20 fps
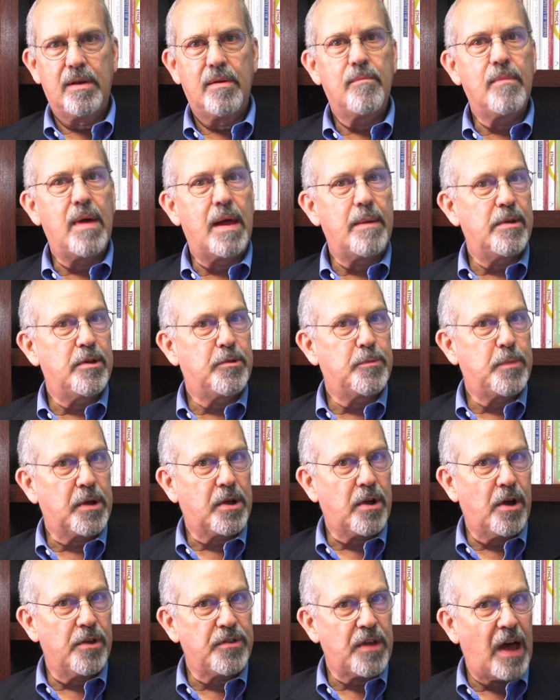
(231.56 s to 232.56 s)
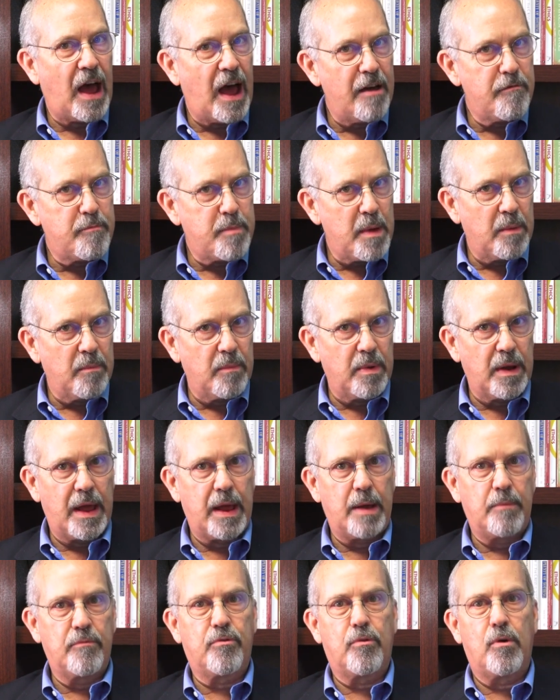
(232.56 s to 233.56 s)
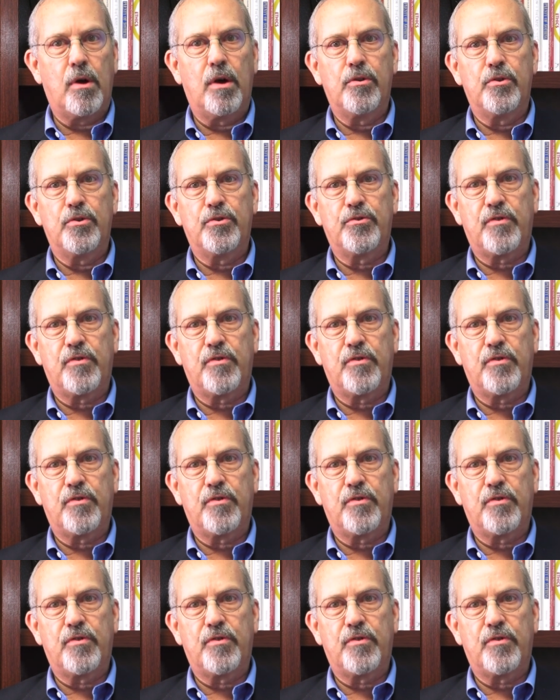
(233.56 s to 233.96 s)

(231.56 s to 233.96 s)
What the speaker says: Maybe it's because I've been blamed for others'